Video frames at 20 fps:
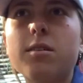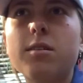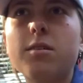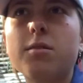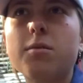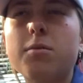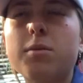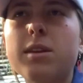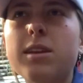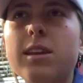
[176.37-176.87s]

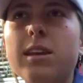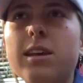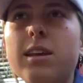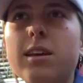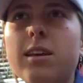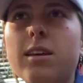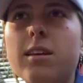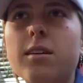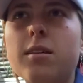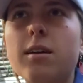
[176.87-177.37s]

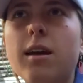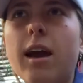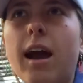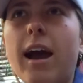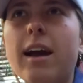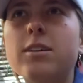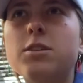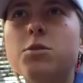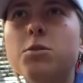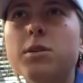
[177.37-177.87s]
really
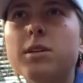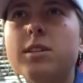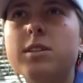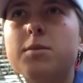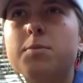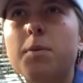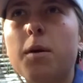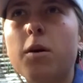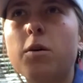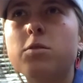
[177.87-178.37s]
had to
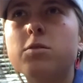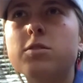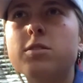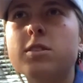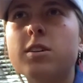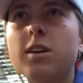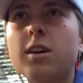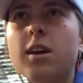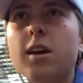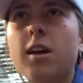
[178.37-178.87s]
expose
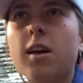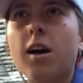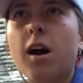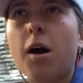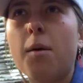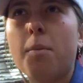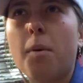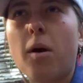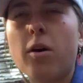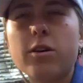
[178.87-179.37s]
a
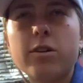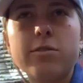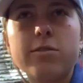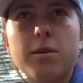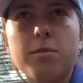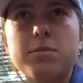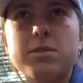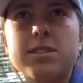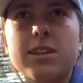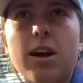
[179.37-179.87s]
part of
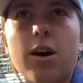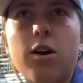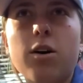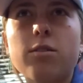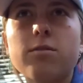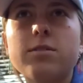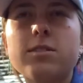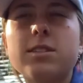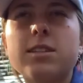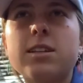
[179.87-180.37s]

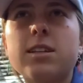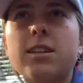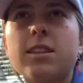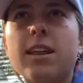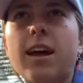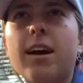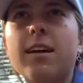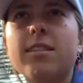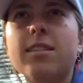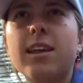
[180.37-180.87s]
themselves
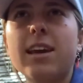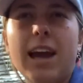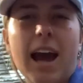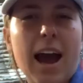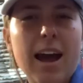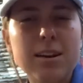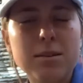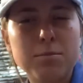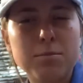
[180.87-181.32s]
that they hadn't